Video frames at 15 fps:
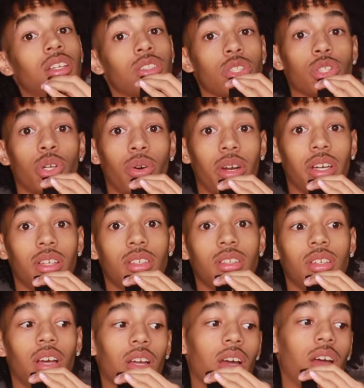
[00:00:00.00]
So you know what I
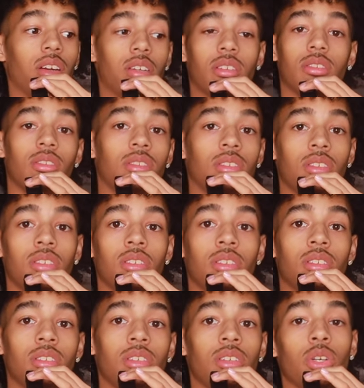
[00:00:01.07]
did? I got it.
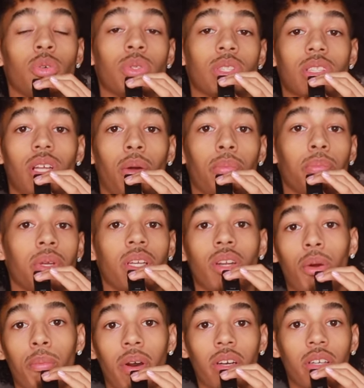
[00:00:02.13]
Who will stop me?
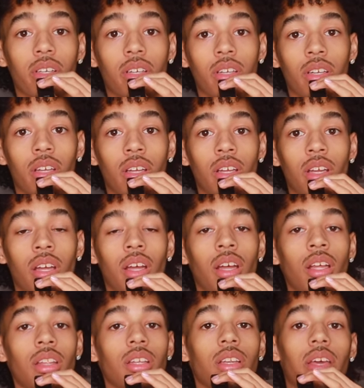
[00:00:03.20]
Nobody.
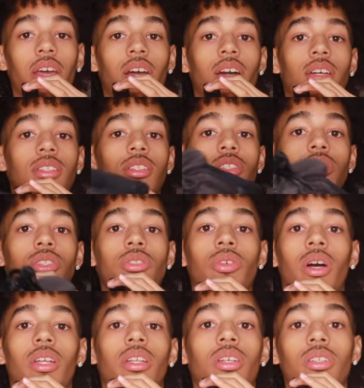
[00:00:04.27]
The day I got the shoe,
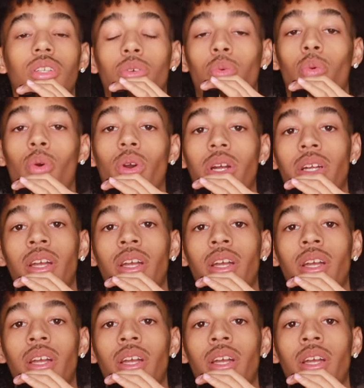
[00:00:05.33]
I literally wore